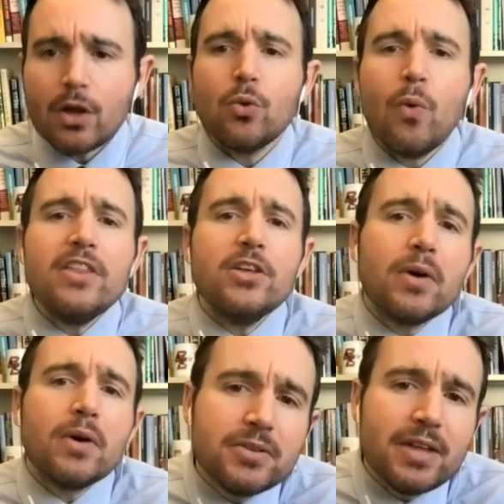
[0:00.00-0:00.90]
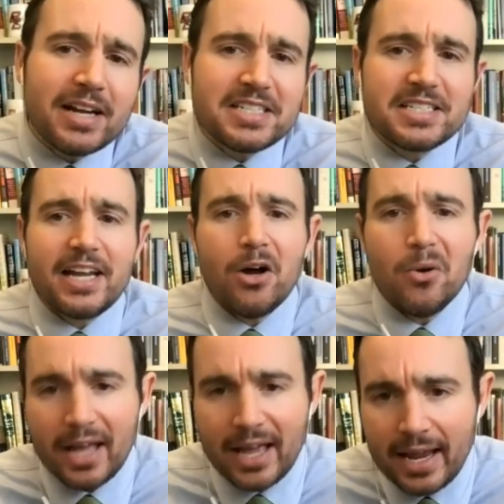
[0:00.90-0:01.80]
the way that you want to do that is to say,
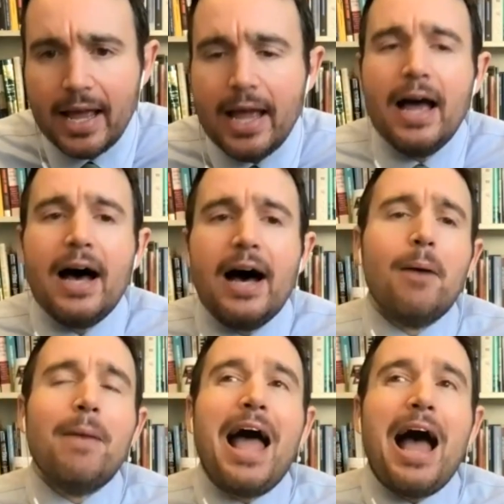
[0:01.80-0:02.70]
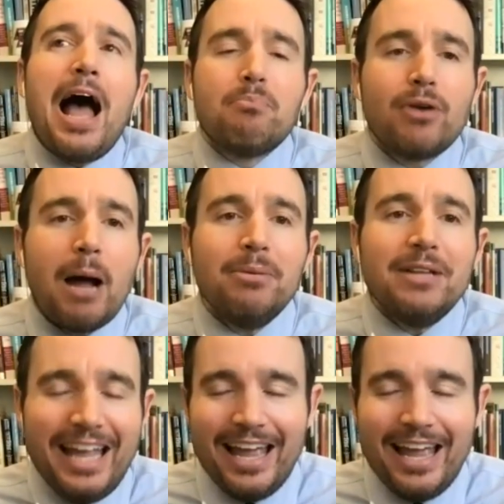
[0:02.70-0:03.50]
okay, I probably